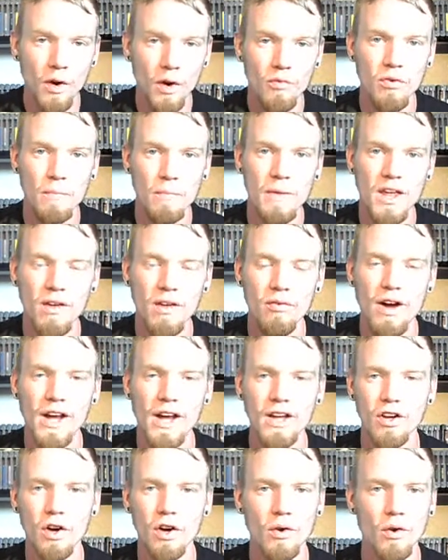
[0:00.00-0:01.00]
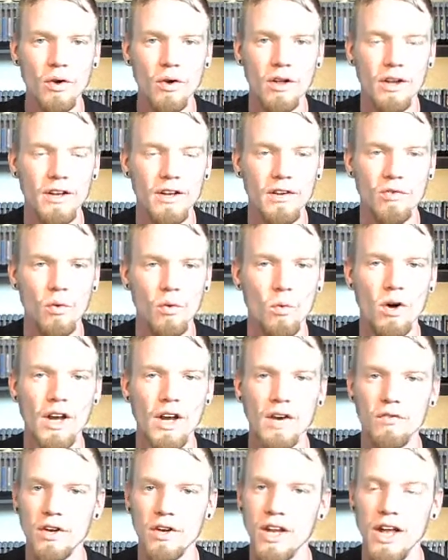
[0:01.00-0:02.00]
For me, if I could go to a different one
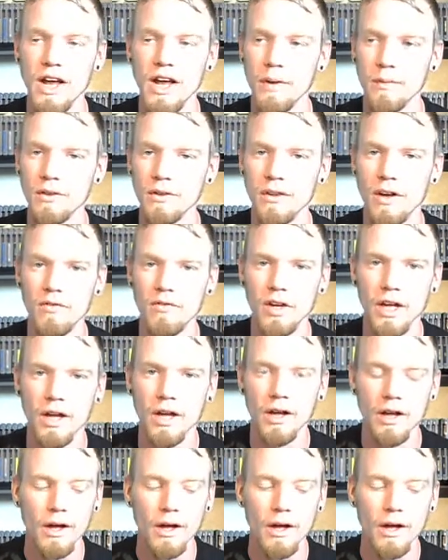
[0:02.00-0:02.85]
every day, I would love it.